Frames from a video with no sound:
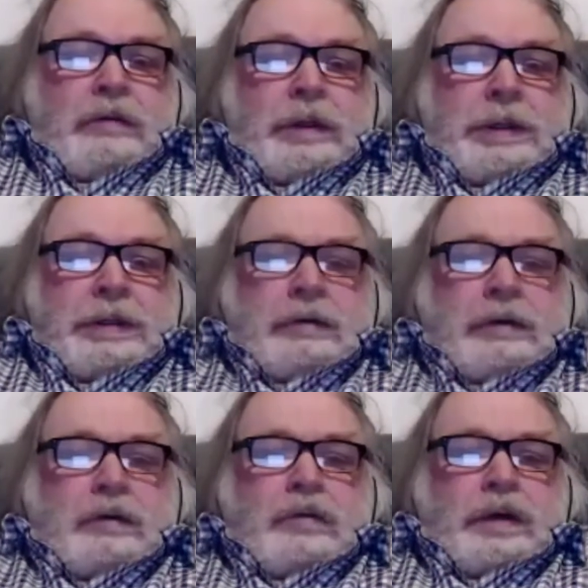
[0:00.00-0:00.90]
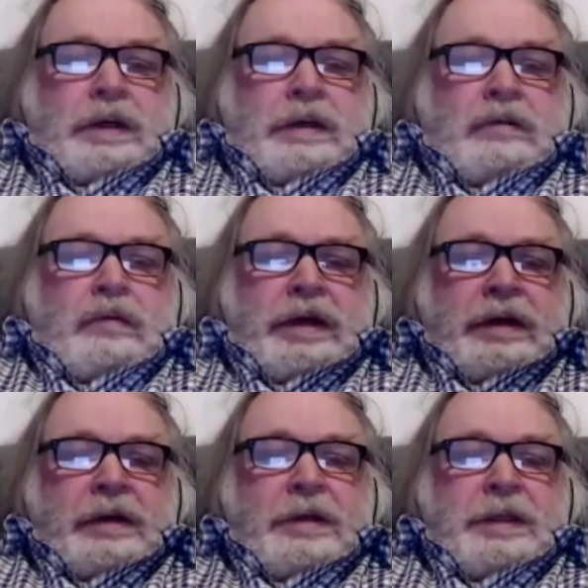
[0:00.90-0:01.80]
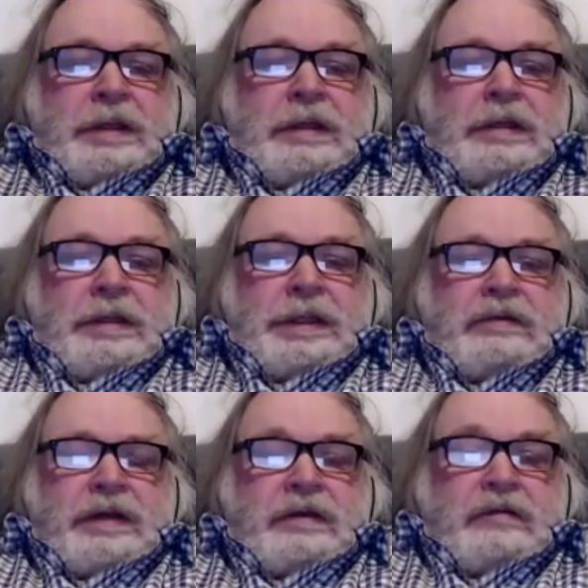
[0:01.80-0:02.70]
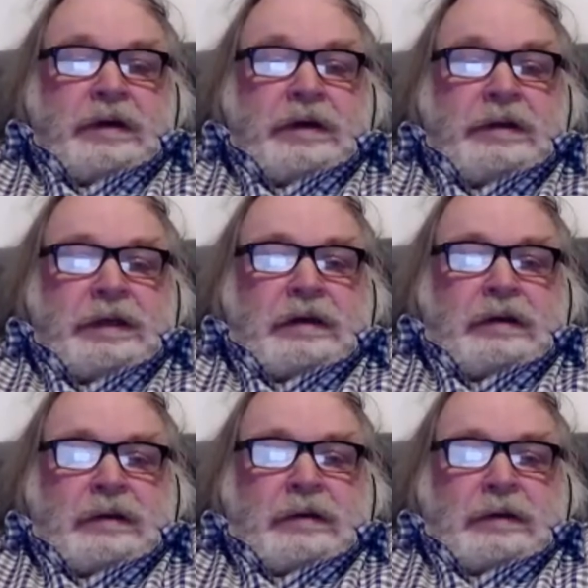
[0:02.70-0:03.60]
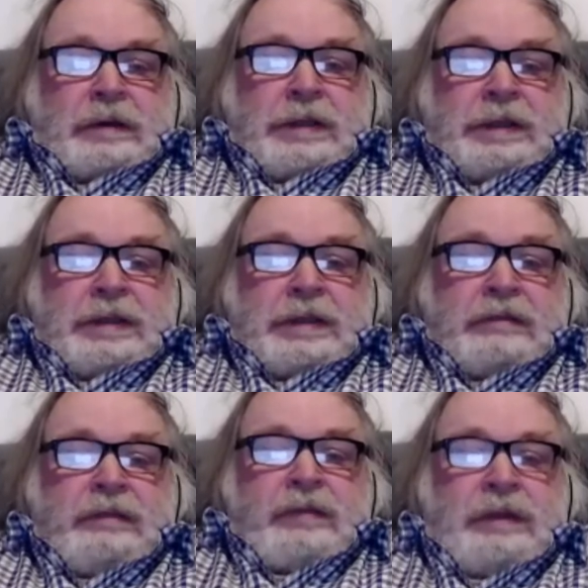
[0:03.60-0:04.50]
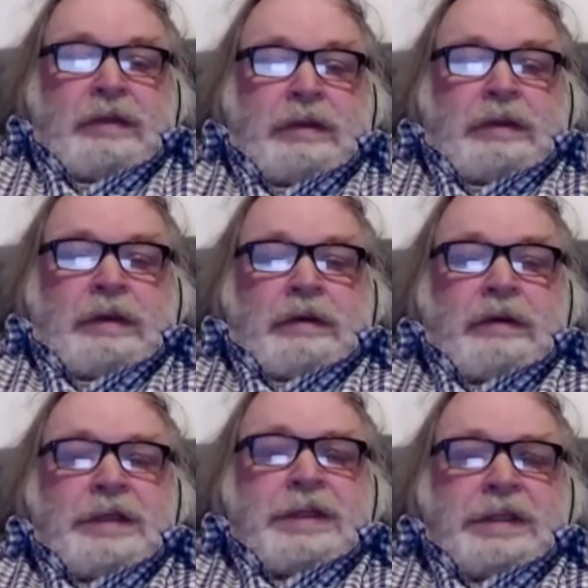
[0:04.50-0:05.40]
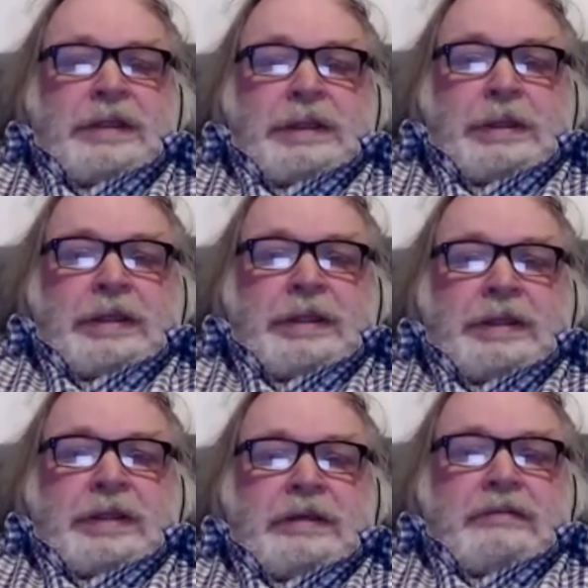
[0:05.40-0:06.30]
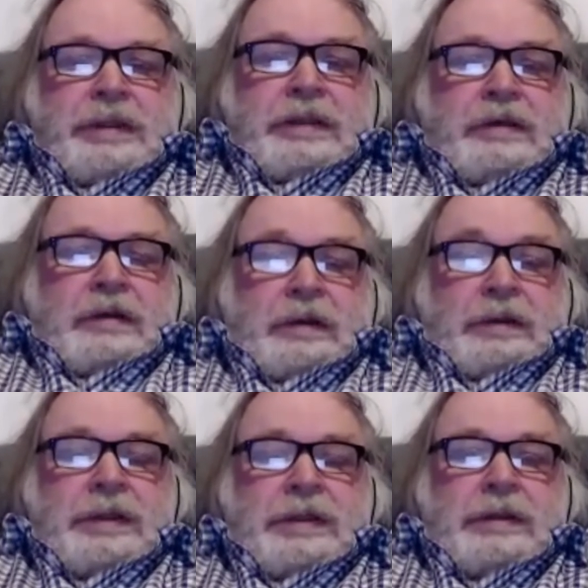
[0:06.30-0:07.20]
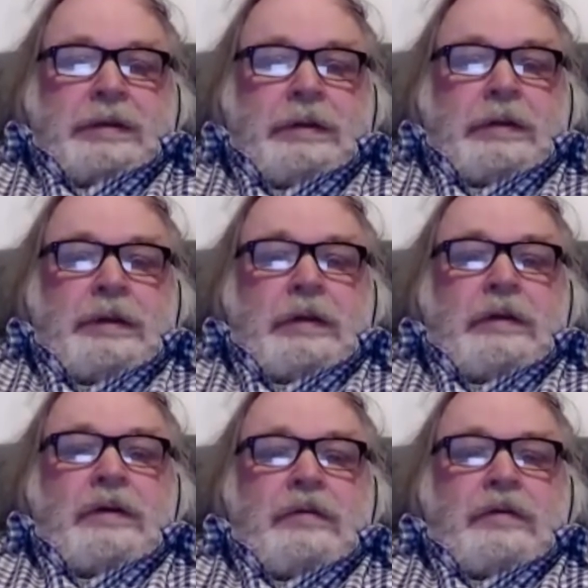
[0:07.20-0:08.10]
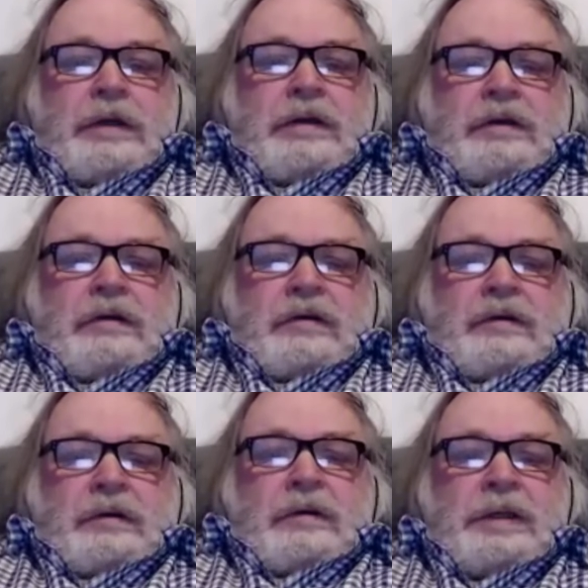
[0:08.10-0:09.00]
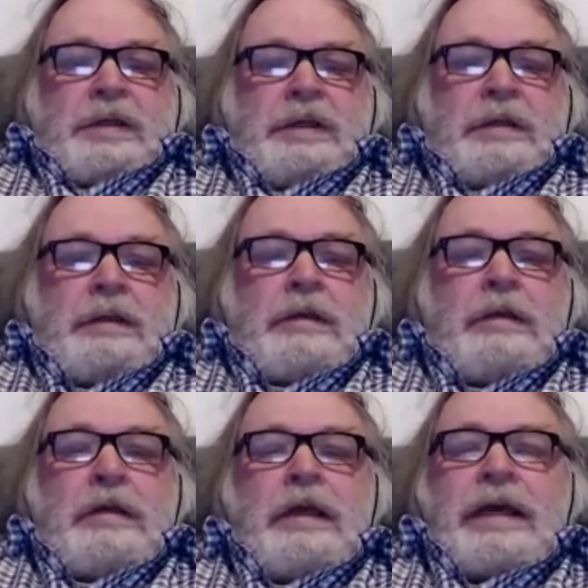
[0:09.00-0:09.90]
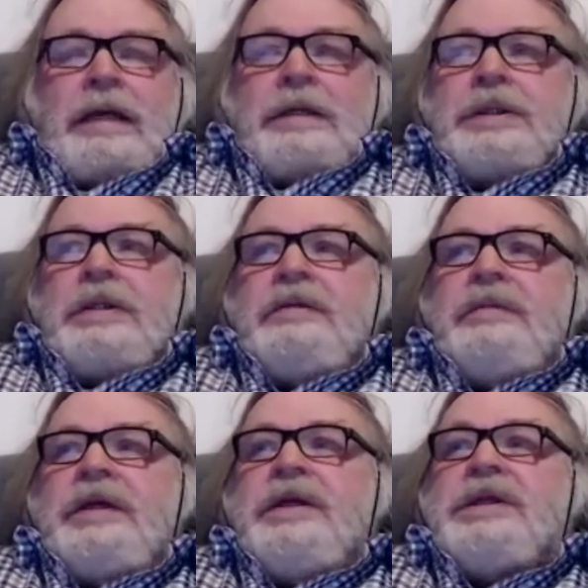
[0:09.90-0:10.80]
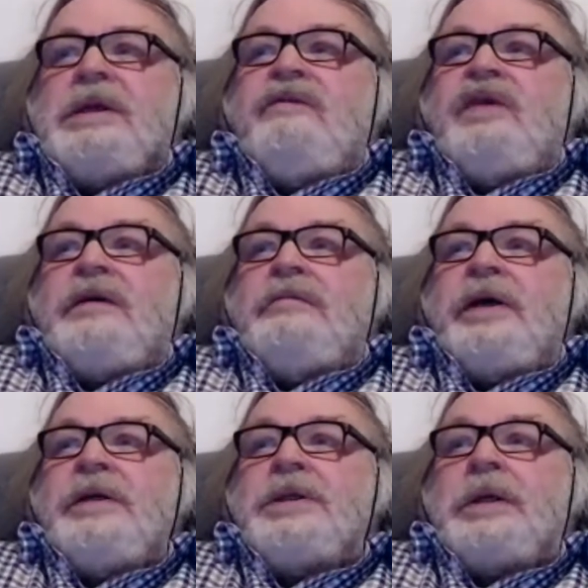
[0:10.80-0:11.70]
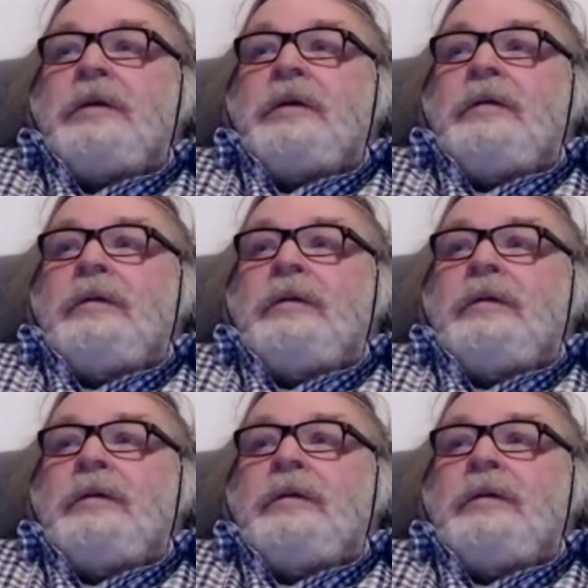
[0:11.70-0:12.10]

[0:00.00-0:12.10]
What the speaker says: which the word is a Greek word, logos. This is interesting because the word logos actually means vibration.